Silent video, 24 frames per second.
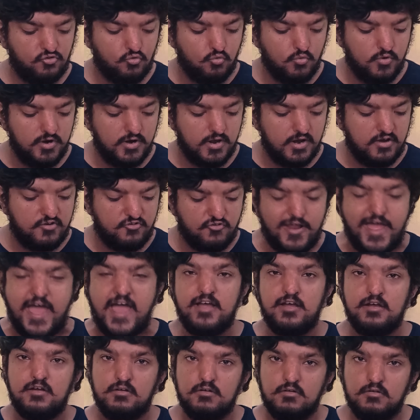squirrel
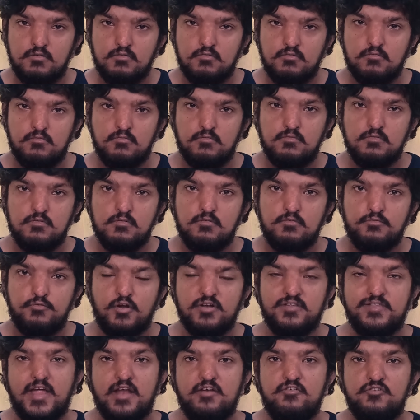track.
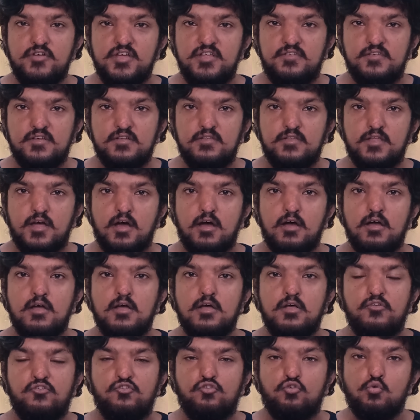For that reason,
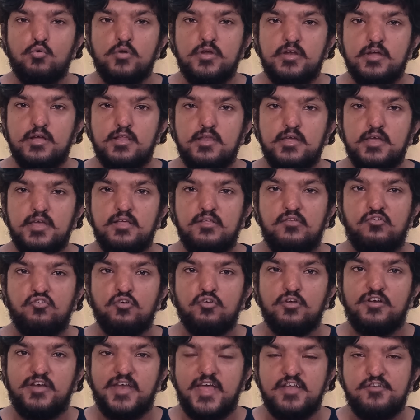the squirrel
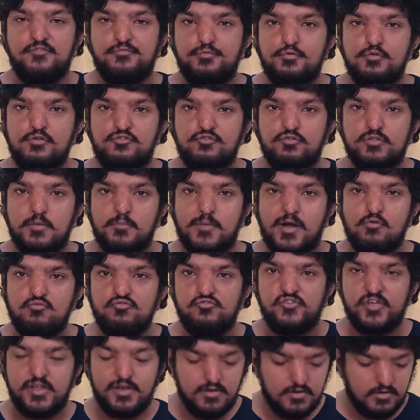is grateful to the
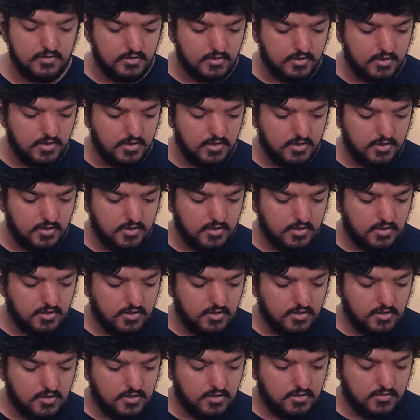mountain.
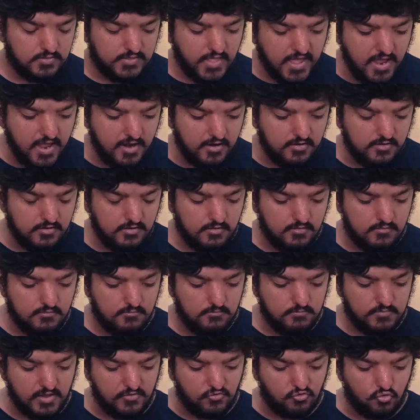Then
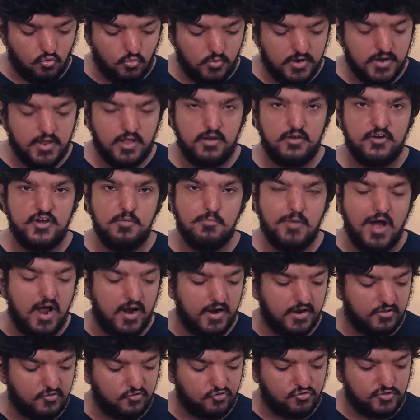the squirrel
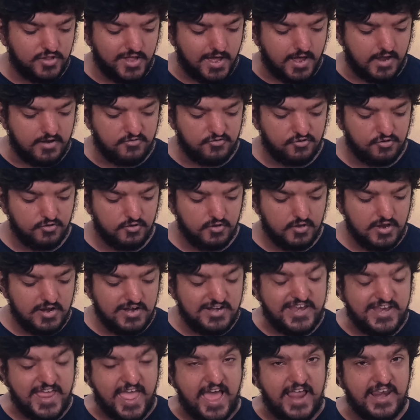remarks that
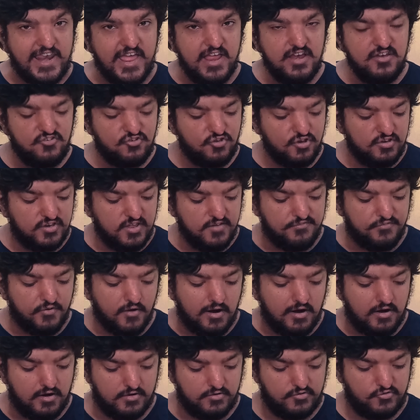talent
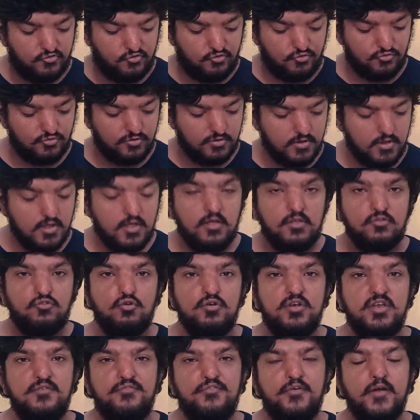differs.
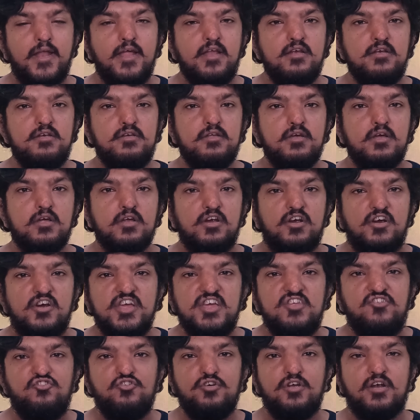So different
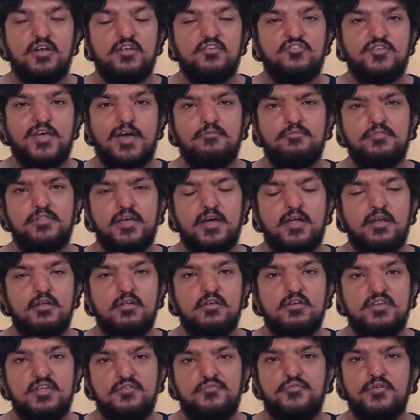creatures have
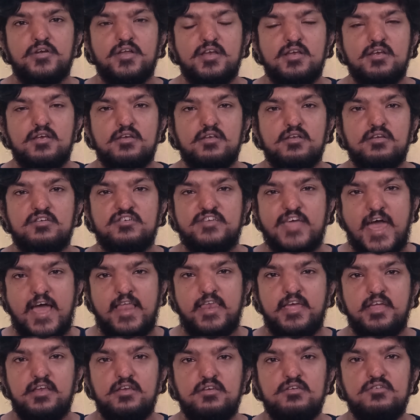their different
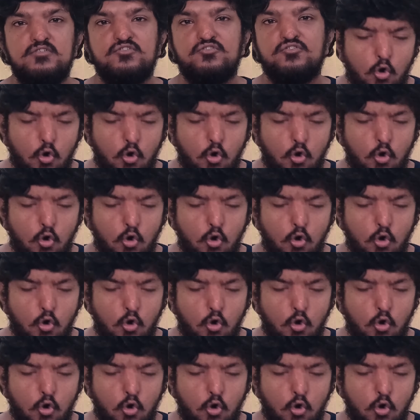talent.